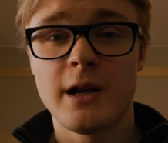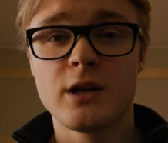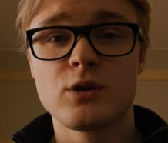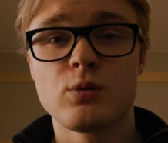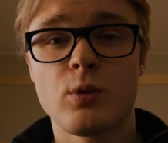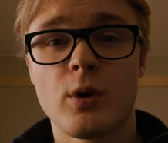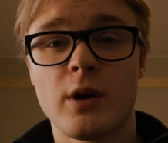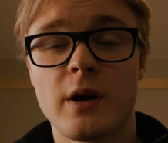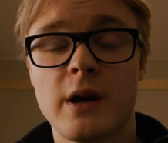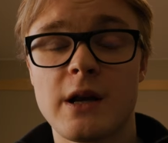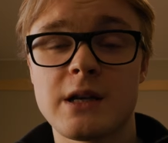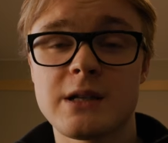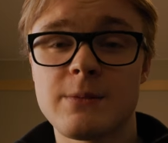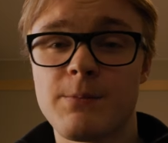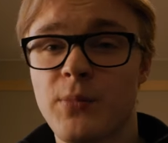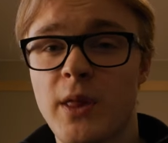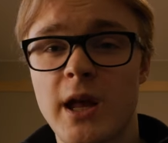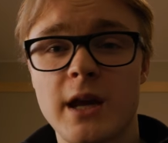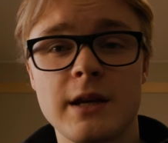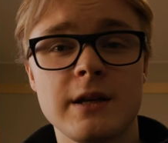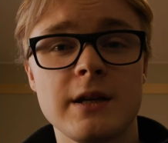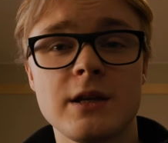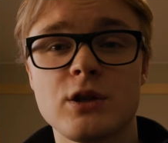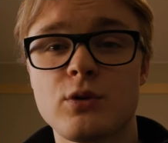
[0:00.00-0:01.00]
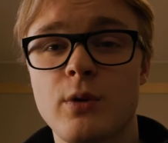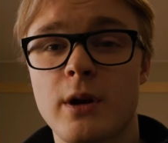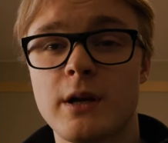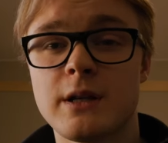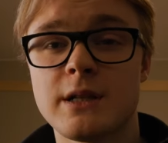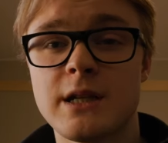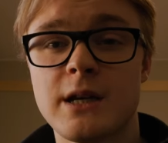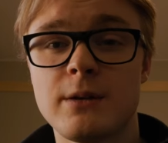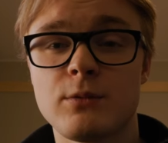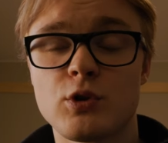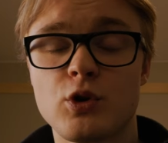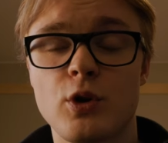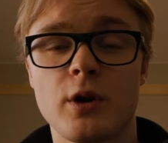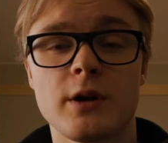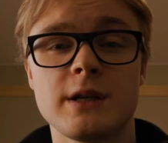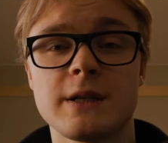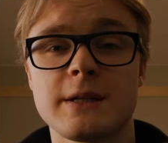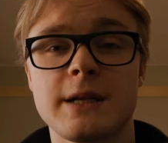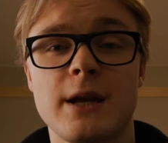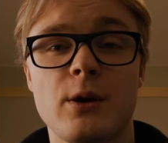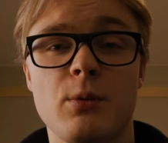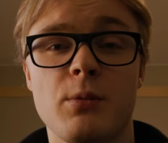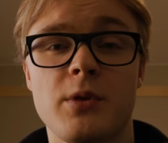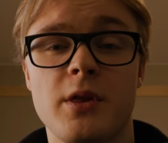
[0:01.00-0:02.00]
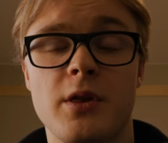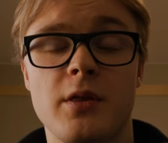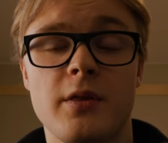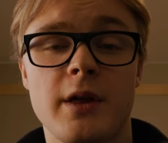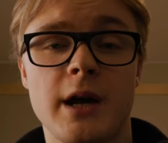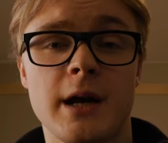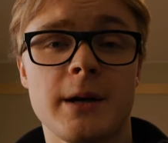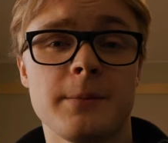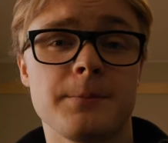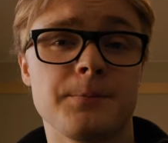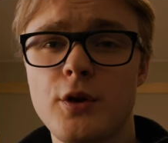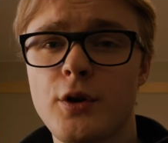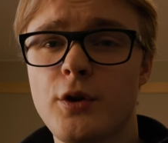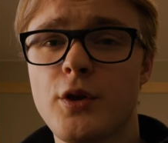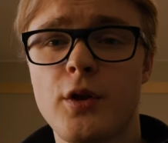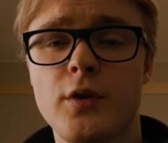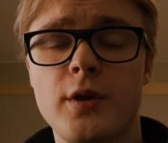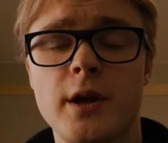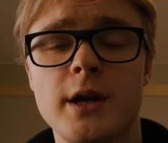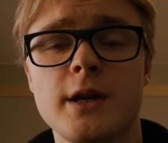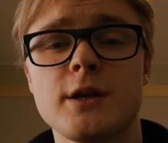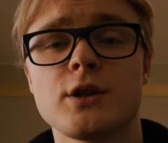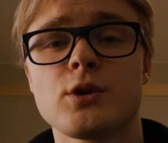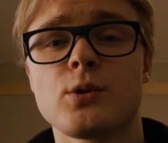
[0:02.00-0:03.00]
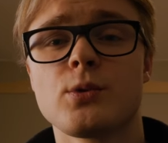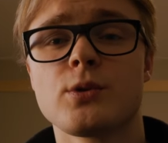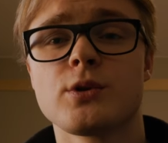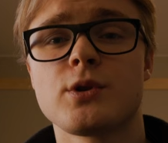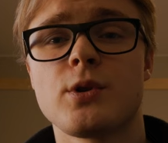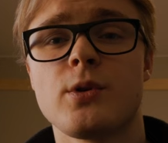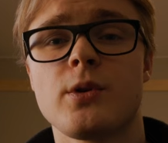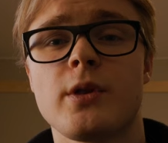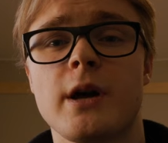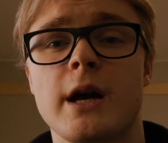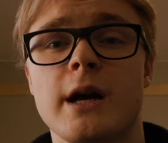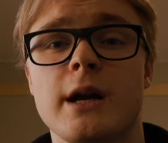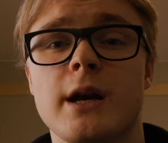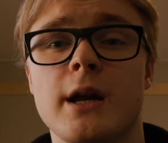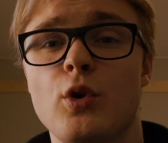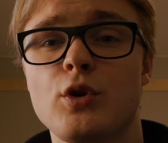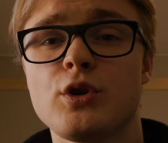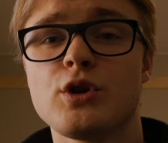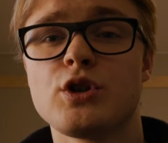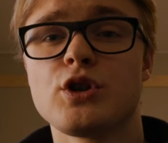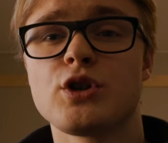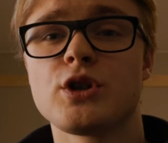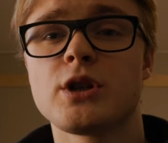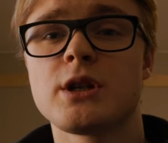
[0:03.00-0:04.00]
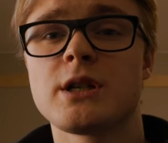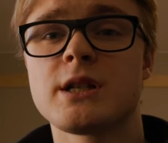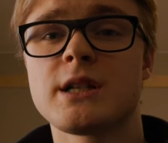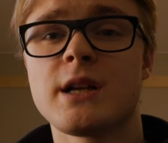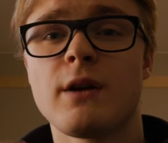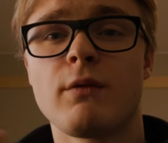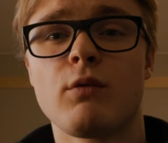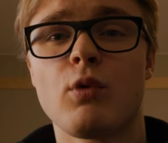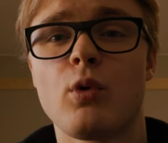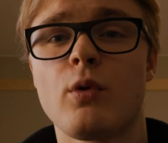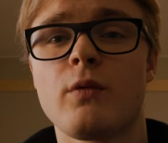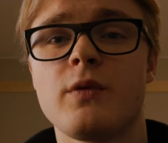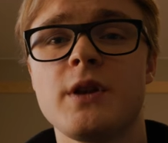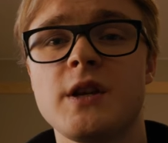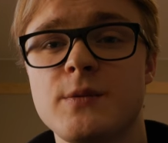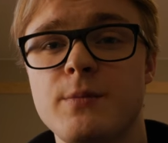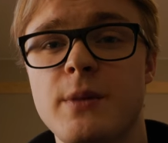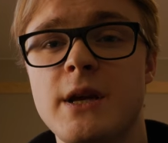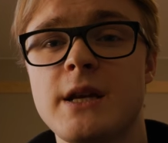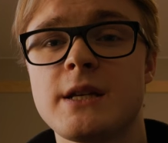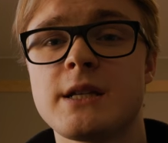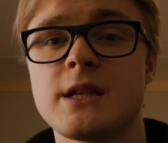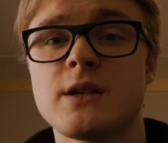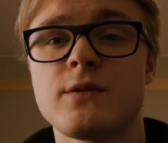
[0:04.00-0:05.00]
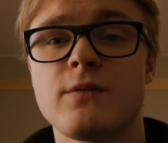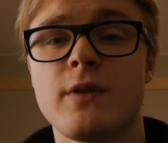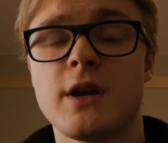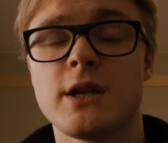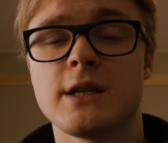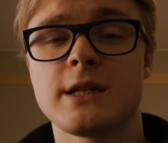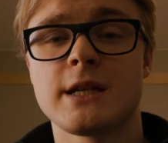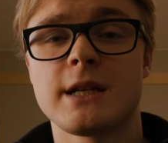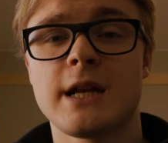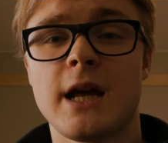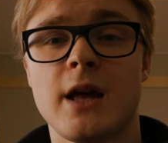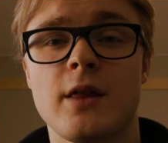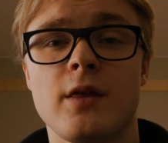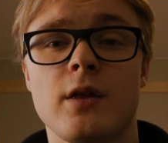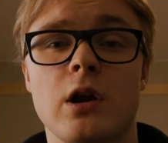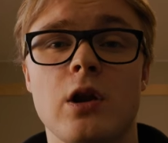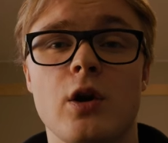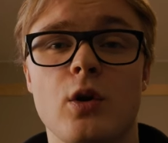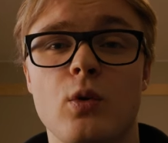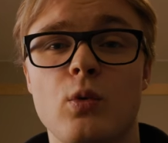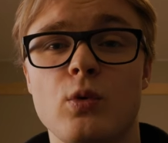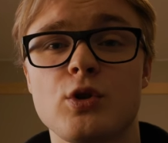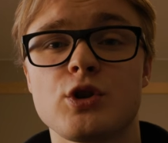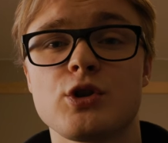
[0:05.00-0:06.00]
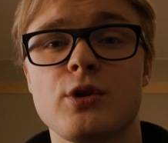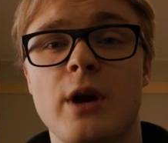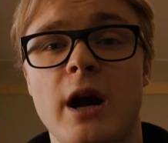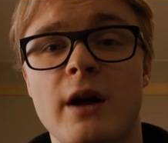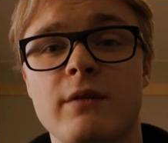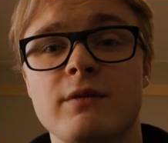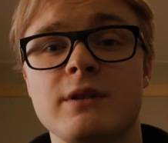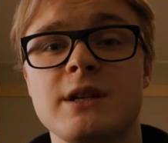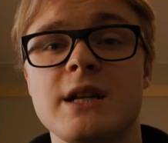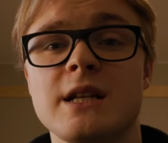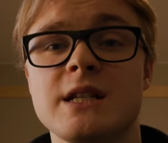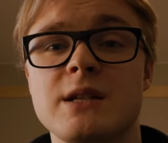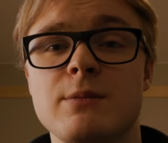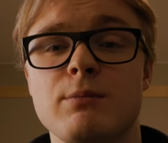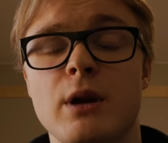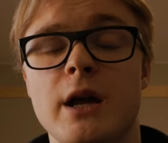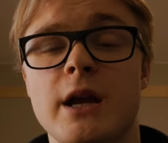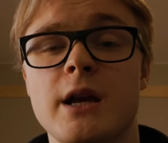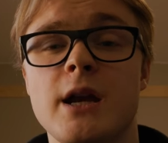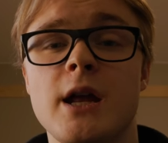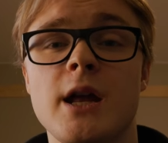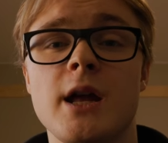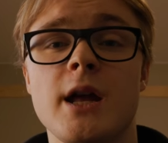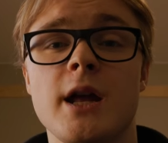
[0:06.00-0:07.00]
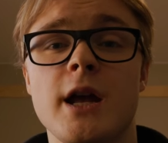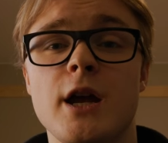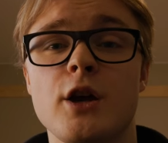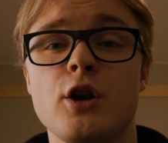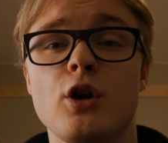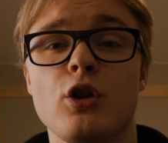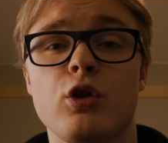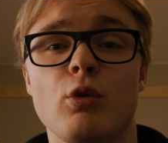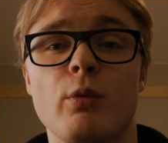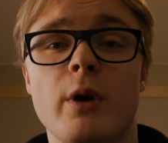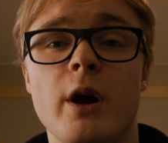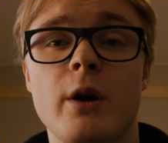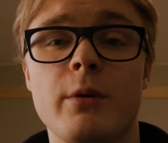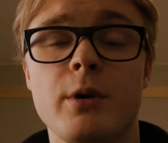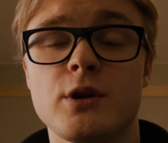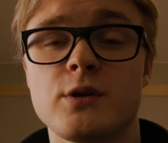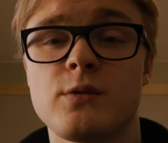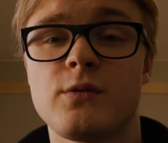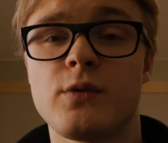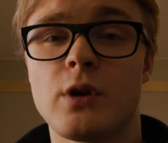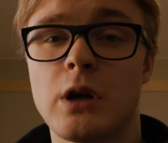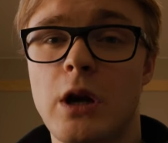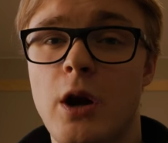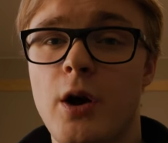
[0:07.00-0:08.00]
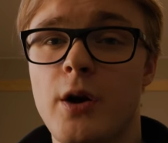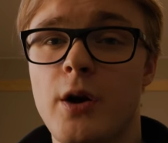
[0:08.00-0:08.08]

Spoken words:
It is what it is. 80-20, try to stay within that. Another thing is also that once several of these pieces fit together, like once you have discipline in other areas of your